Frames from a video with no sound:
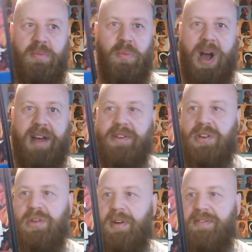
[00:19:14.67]
Why I've got
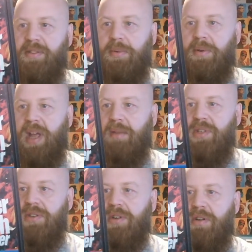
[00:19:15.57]
so many football games,
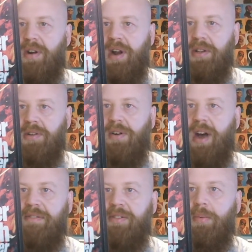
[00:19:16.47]
considering I don't
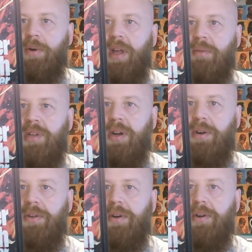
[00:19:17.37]
like football games, I
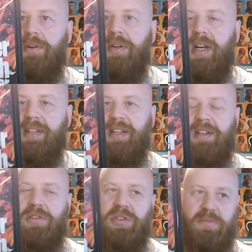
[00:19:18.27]
don't know. I think I
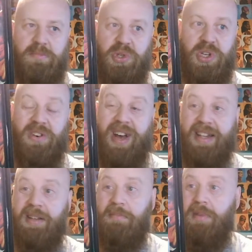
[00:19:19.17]
just must collect
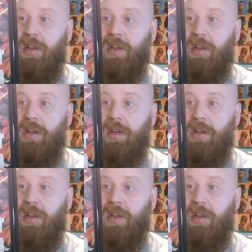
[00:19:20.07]
them.